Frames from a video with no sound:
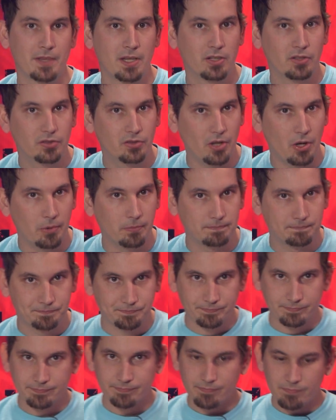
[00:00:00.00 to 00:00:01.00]
So
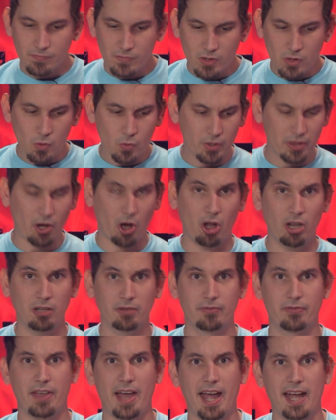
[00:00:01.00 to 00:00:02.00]
with all
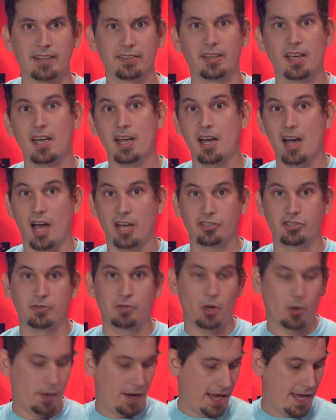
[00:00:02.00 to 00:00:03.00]
of that, I should
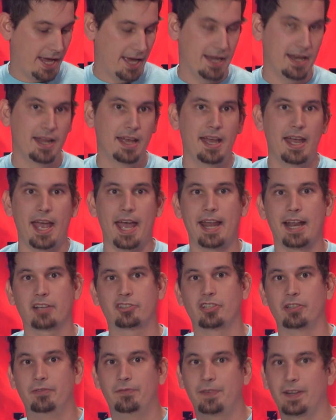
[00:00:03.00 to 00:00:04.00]
go ahead and
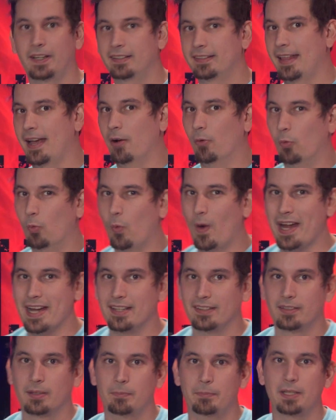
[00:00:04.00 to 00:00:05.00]
actually fix that
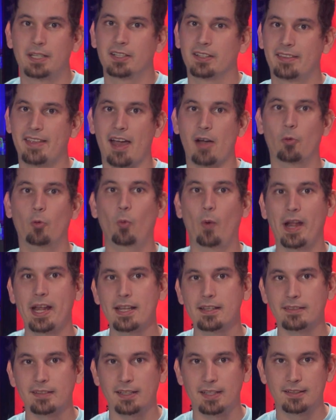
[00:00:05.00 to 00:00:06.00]
wait, because that
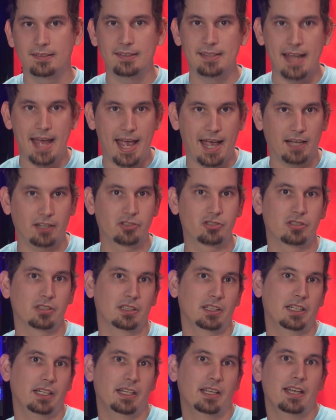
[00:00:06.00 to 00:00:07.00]
wait isn't
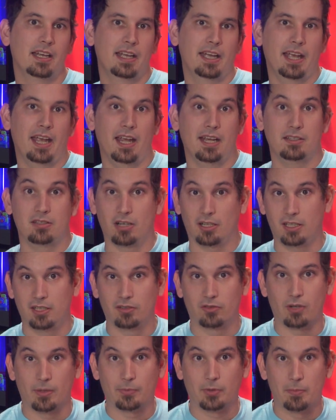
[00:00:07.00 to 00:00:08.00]
actually a Ducky
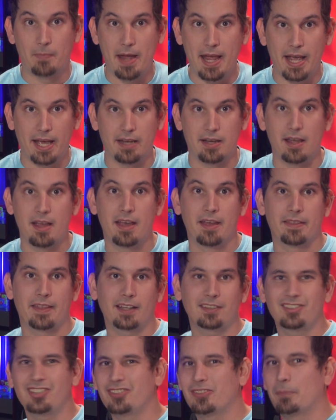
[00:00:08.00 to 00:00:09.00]
script command.
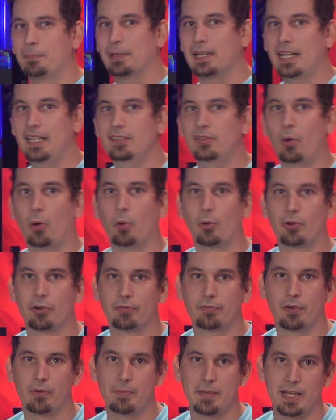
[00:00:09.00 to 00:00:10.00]
That's just a placeholder
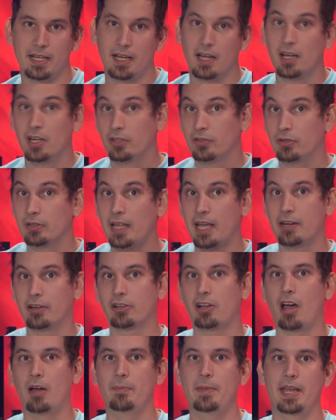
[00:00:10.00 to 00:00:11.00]
for me to later
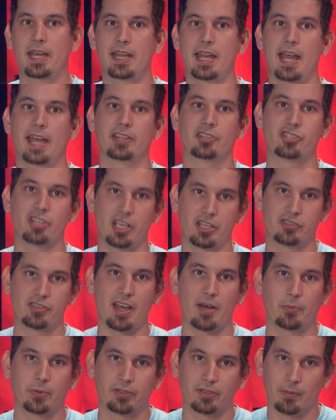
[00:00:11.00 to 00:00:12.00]
come in and change
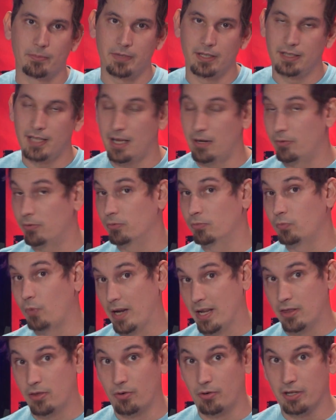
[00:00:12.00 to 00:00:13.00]
that with something that will
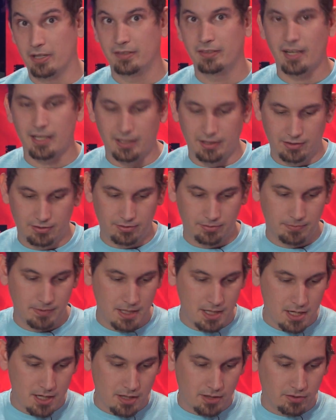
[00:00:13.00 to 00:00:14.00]
wait 30 seconds.
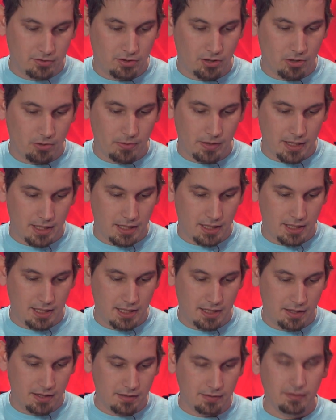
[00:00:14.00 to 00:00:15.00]
So
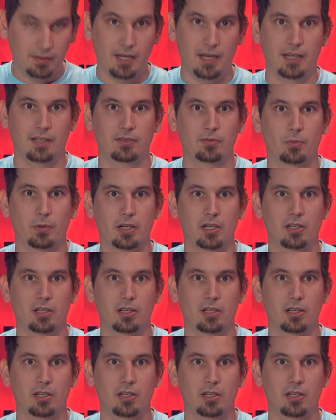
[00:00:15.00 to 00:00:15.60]
in this case, what I'm